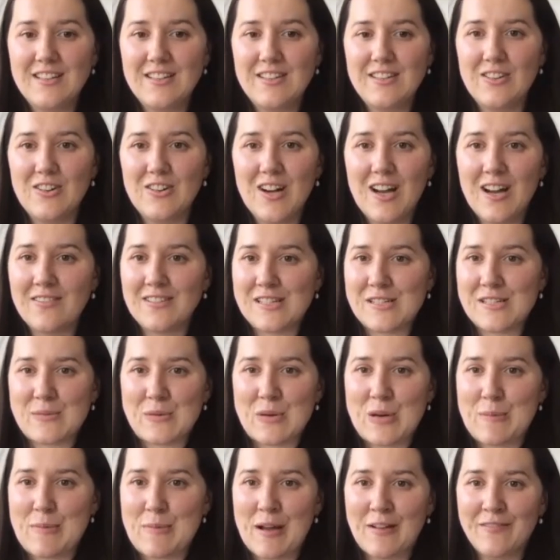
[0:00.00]
Not having to
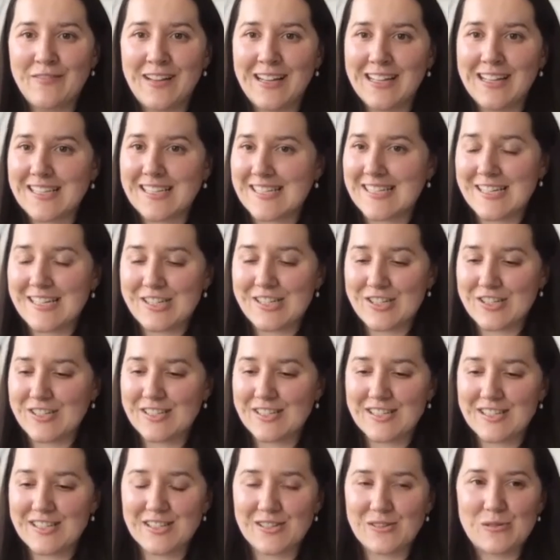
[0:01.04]
worry about
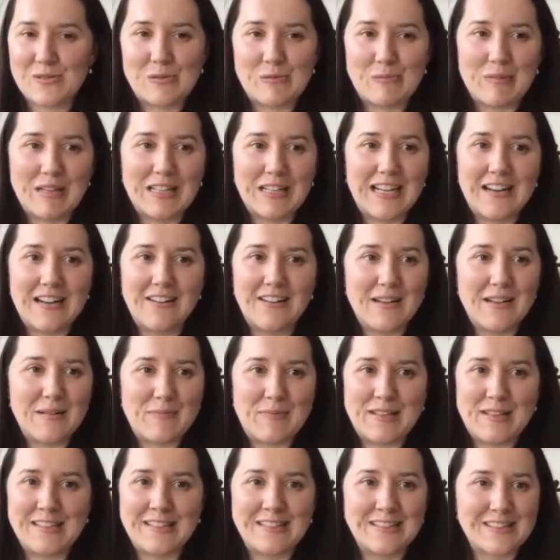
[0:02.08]
vaccinations or malaria
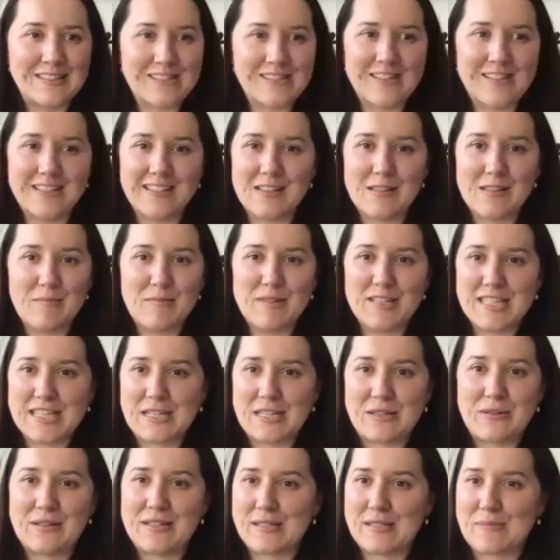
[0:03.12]
pills or anything. The
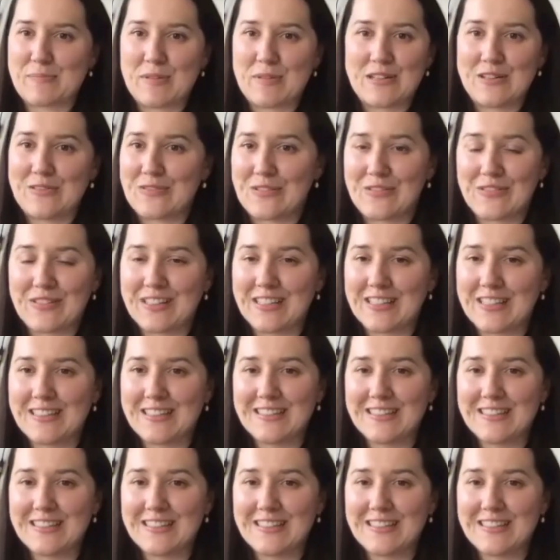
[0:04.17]
Madikwe is perfect for that.